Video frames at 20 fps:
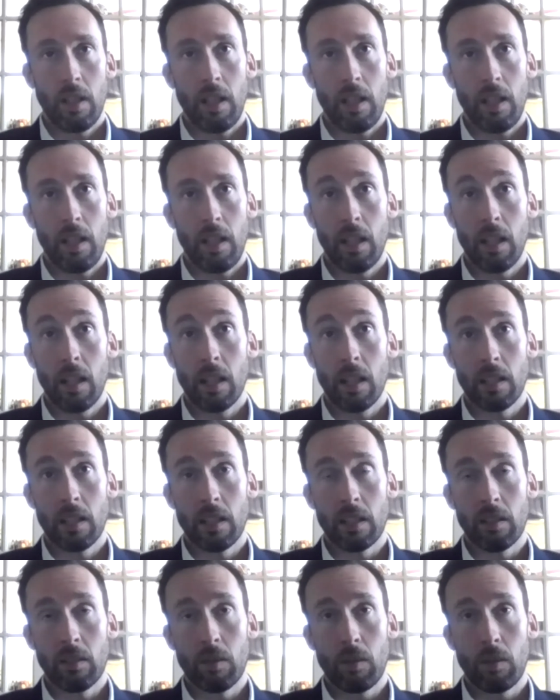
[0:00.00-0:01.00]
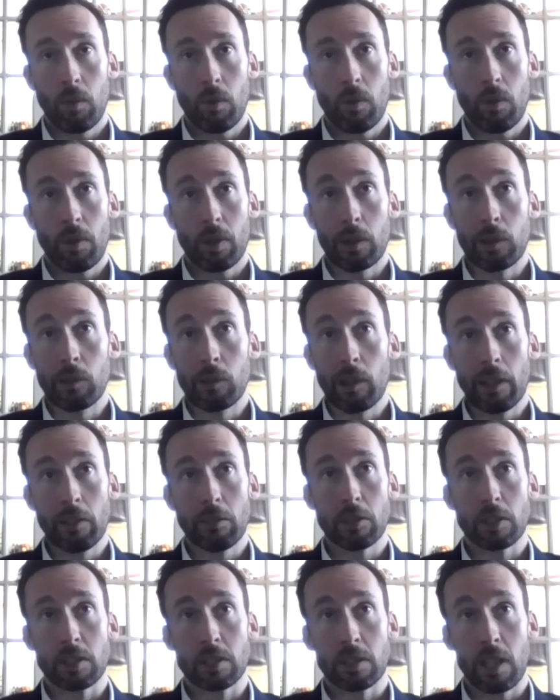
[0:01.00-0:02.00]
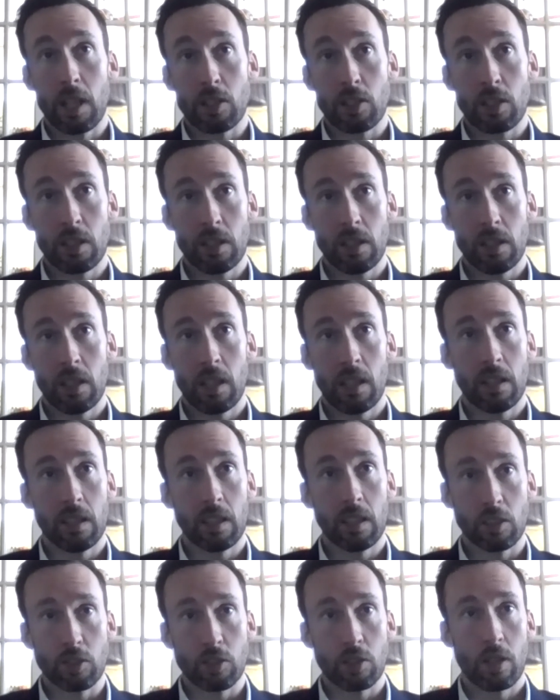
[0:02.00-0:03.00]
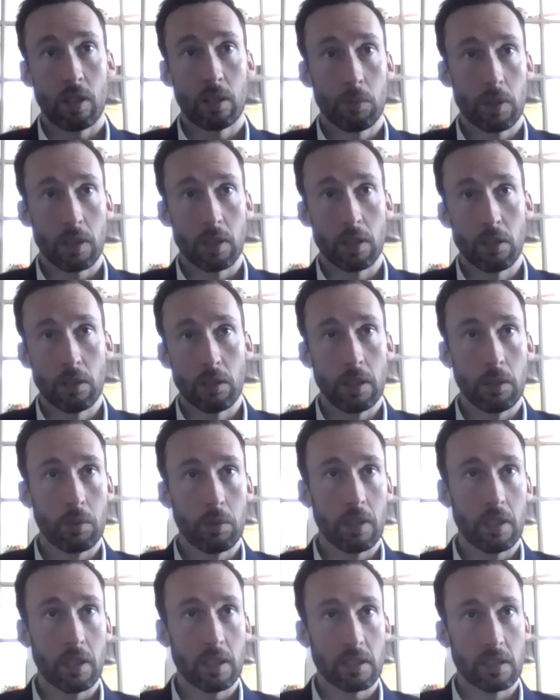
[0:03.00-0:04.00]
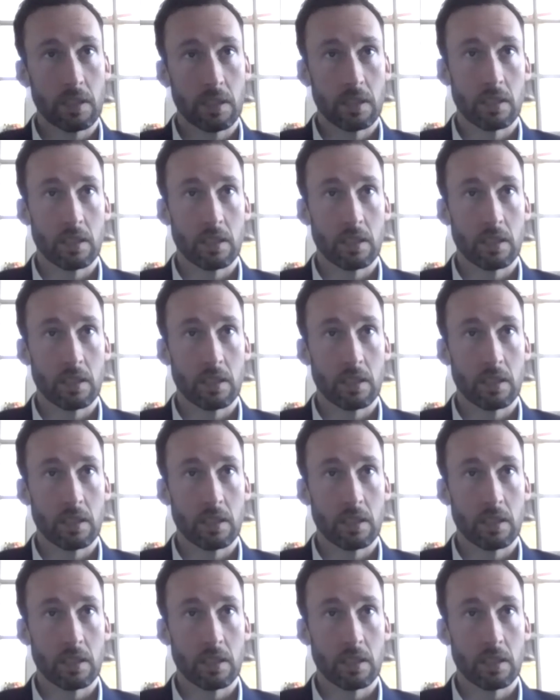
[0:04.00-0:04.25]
And the Great Recession, and I think Sean would agree with this,